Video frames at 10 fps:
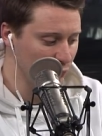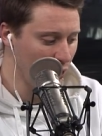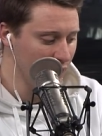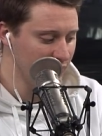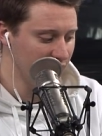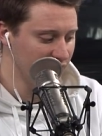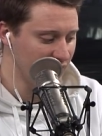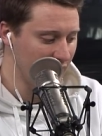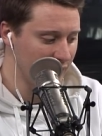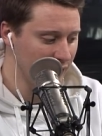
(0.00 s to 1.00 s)
One is
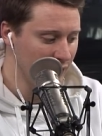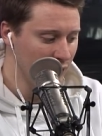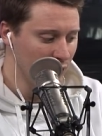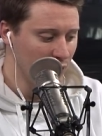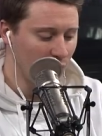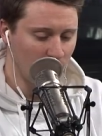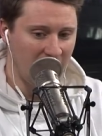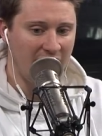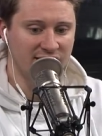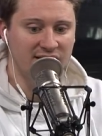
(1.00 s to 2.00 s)
that
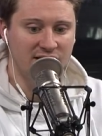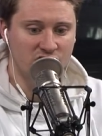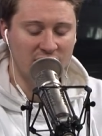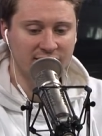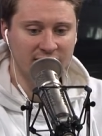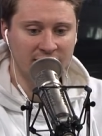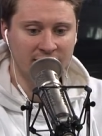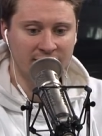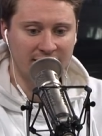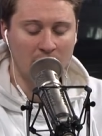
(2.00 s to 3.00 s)
as he checked
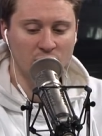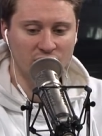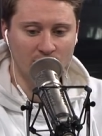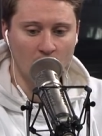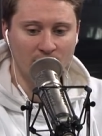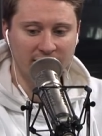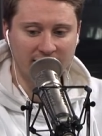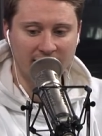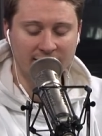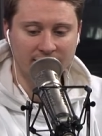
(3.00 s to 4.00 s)
in, that was the moment
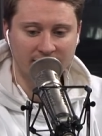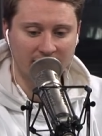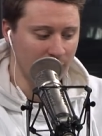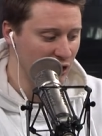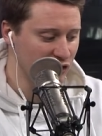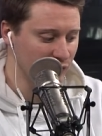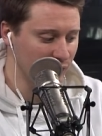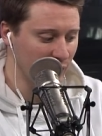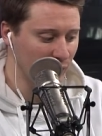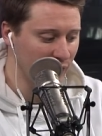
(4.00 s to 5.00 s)
again that I mentioned,
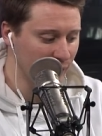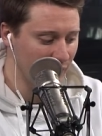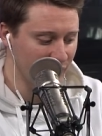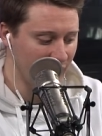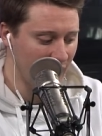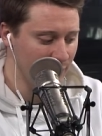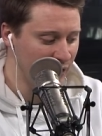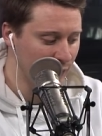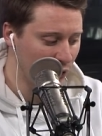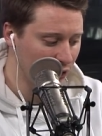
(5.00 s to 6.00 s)
like right around the nine
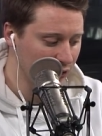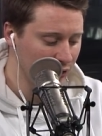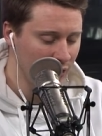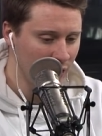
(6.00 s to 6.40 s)
minute mark,